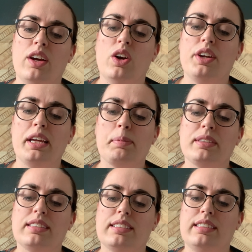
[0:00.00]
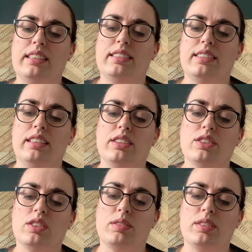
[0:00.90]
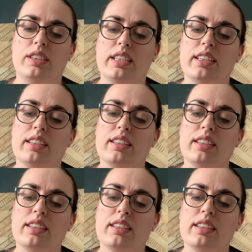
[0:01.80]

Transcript: unable to sit in the suffering.